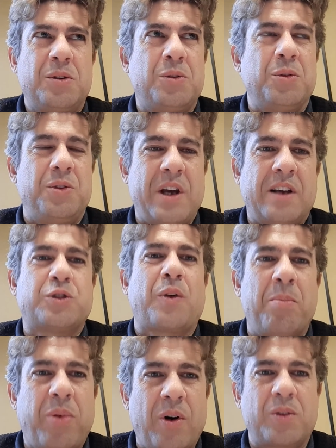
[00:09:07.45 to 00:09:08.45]
to just
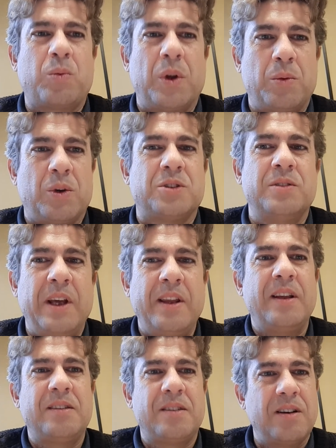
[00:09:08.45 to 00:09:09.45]
report what was
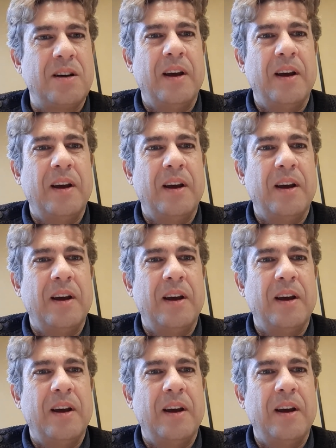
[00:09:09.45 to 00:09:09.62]
needed.